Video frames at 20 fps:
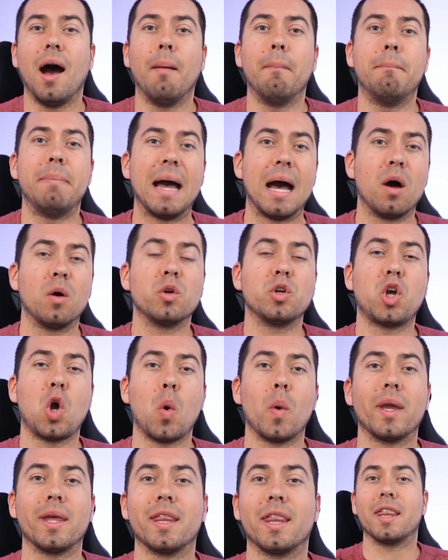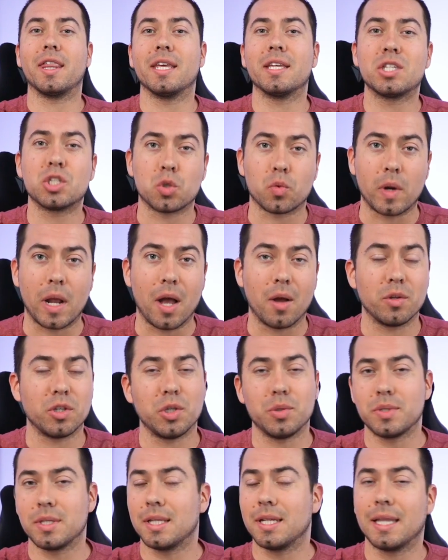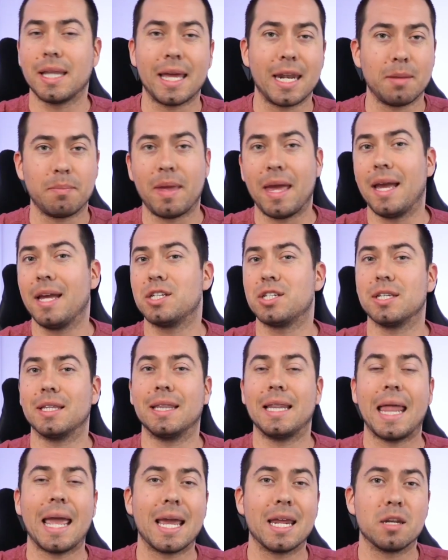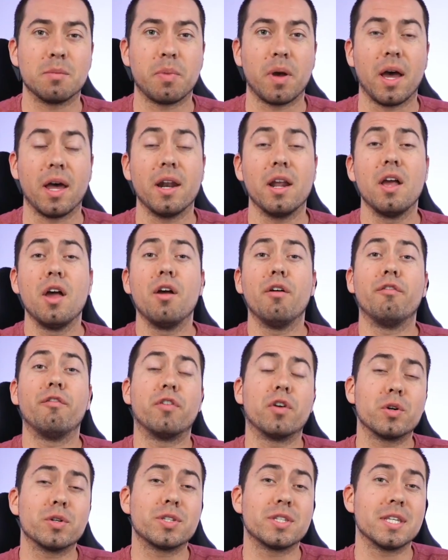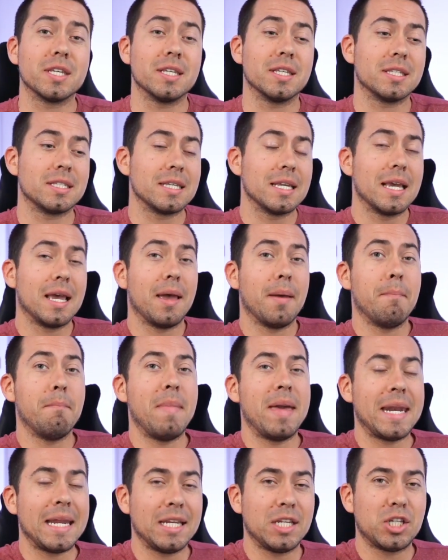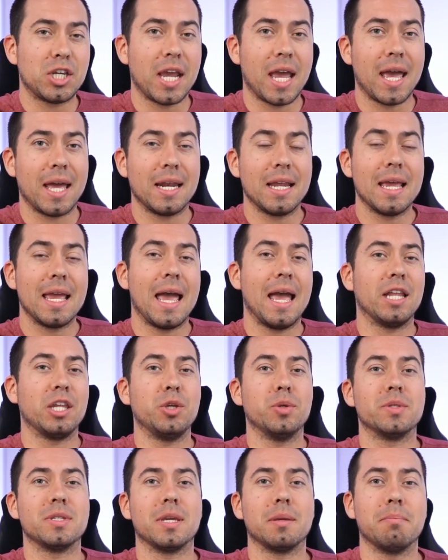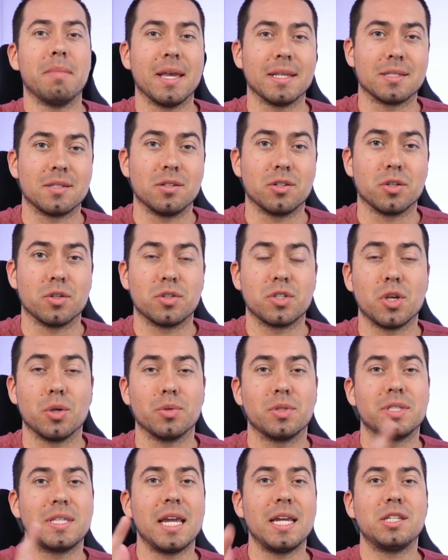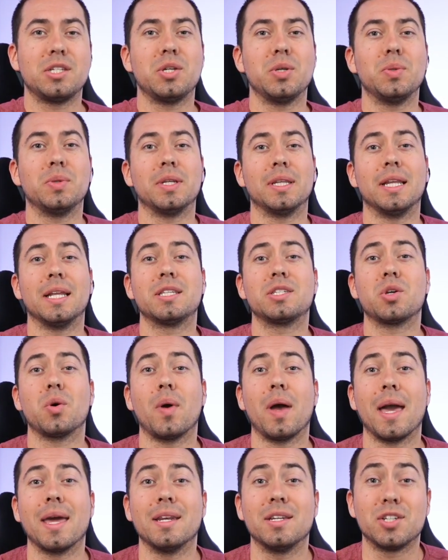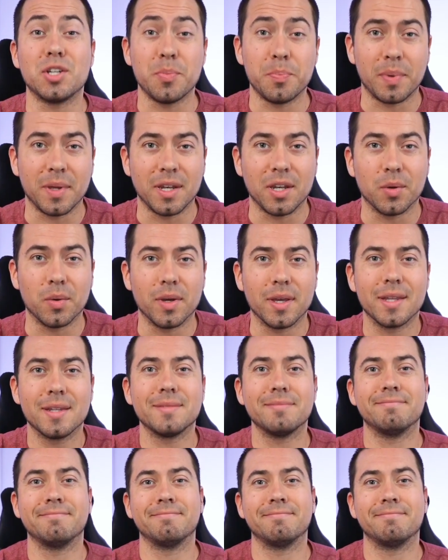about going this route using the landing page and Landbot versus ManyChat and using Messenger. So stay tuned and let's go ahead and jump into it.